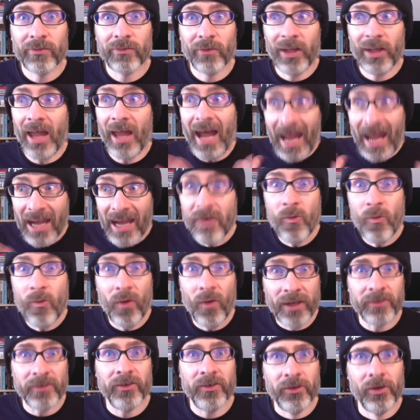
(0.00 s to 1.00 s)
Well, I
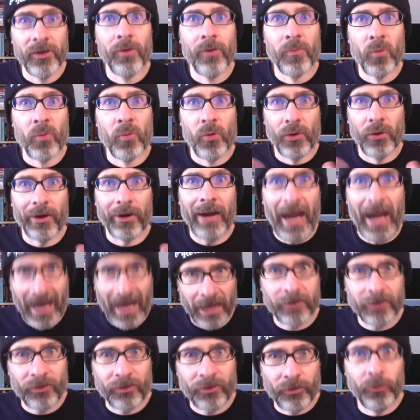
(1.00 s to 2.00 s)
want to know more
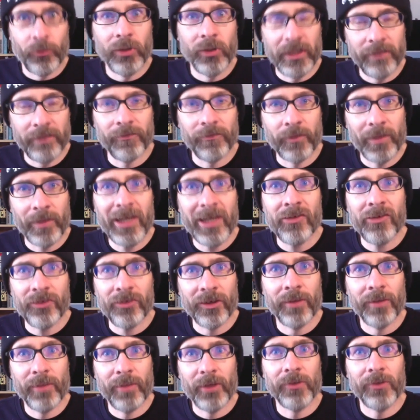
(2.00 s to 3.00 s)
actual
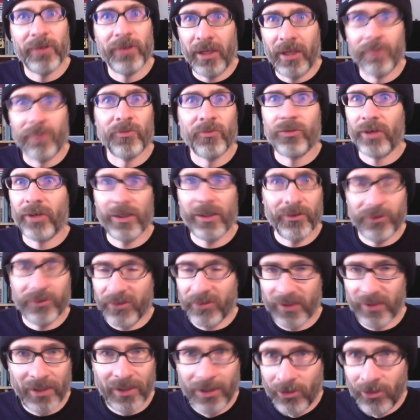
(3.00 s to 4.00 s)
information about chemtrails
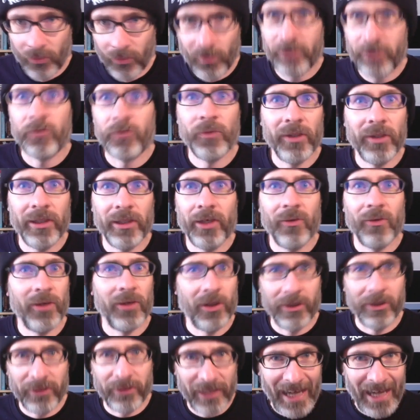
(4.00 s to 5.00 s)
and what's really
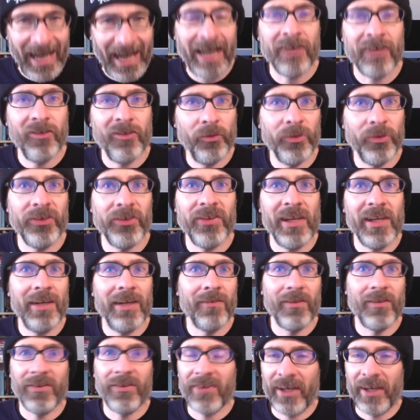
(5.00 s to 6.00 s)
going on, the actual state
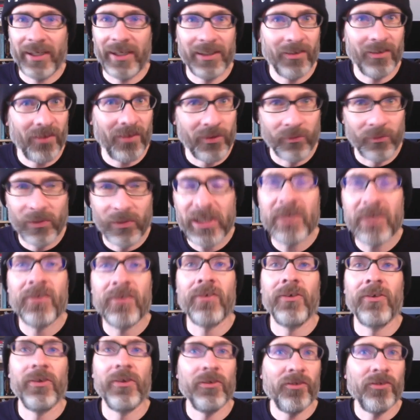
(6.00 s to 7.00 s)
of the science, the
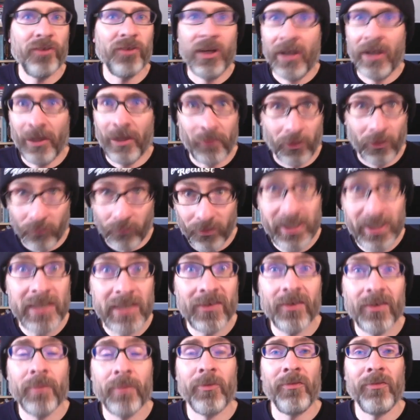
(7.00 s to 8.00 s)
research. I want to
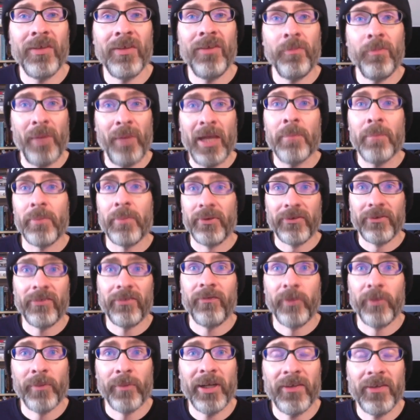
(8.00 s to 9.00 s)
read some of these papers
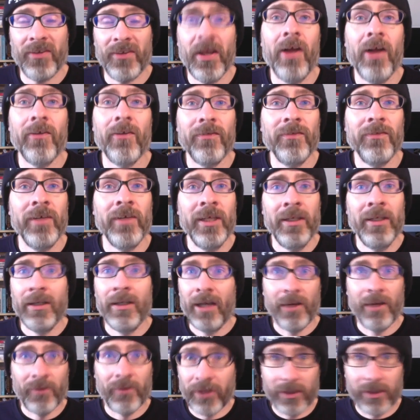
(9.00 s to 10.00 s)
for myself.
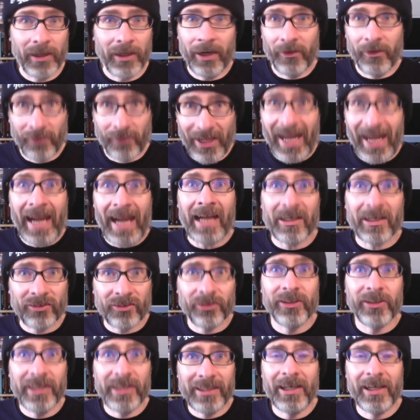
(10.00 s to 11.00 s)
I want to
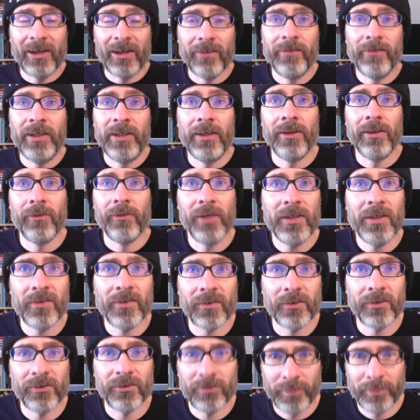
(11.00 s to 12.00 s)
actually delve into the
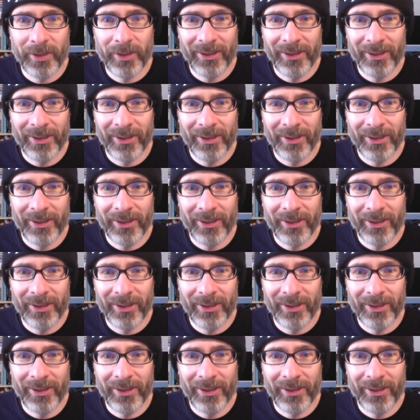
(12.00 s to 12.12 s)
research.